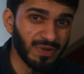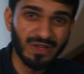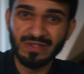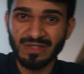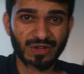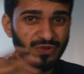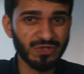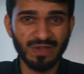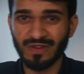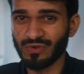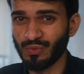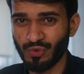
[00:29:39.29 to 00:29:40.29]
because they're
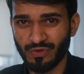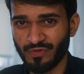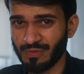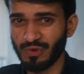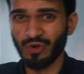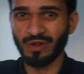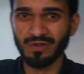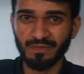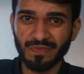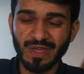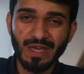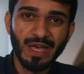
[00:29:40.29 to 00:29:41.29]
receiving reward from God.
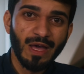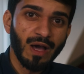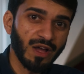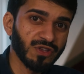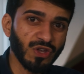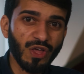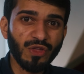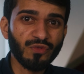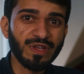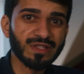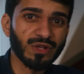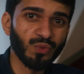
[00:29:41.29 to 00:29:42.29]
Another
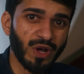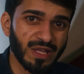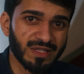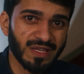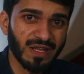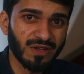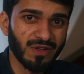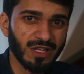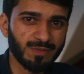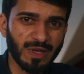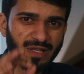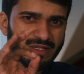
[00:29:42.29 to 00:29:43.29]
reason why it's cynical
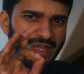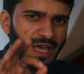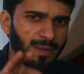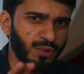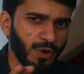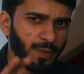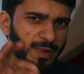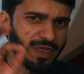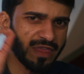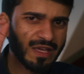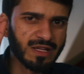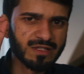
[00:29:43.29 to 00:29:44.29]
is because they're probably
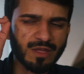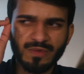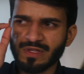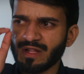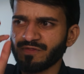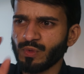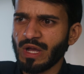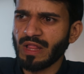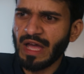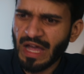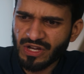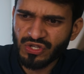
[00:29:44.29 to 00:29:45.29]
thinking to themselves, well,
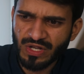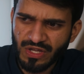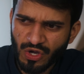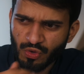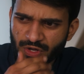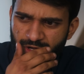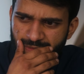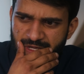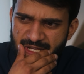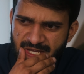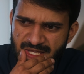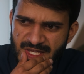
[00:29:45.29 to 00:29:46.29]
actually, hold on a
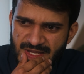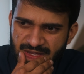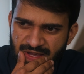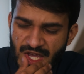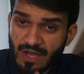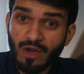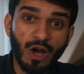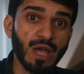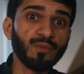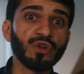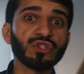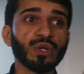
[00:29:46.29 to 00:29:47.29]
minute.
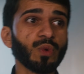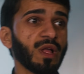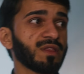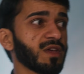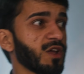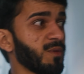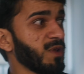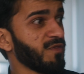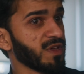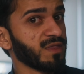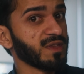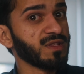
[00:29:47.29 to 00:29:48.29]
I'm rich and wealthy and I'm
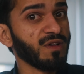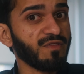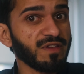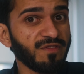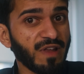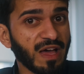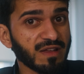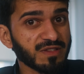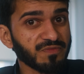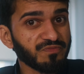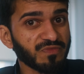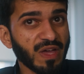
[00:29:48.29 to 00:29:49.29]
living in this lovely
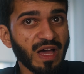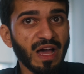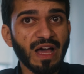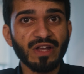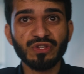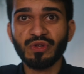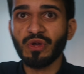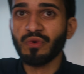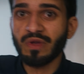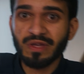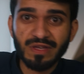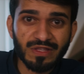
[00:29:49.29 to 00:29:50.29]
flat. And,
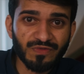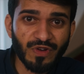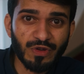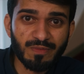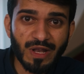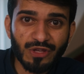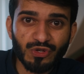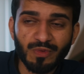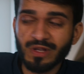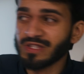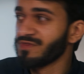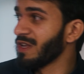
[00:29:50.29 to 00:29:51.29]
it's very
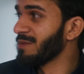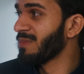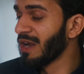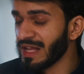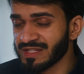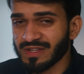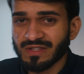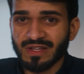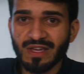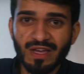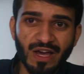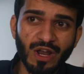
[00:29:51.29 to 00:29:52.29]
pleasurable, it's very pleasant,
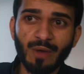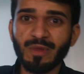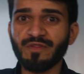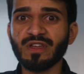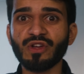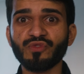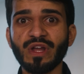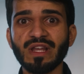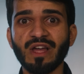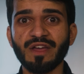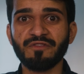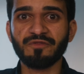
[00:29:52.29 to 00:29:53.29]
and I'm living a great
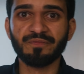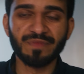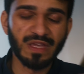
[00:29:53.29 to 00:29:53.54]
life.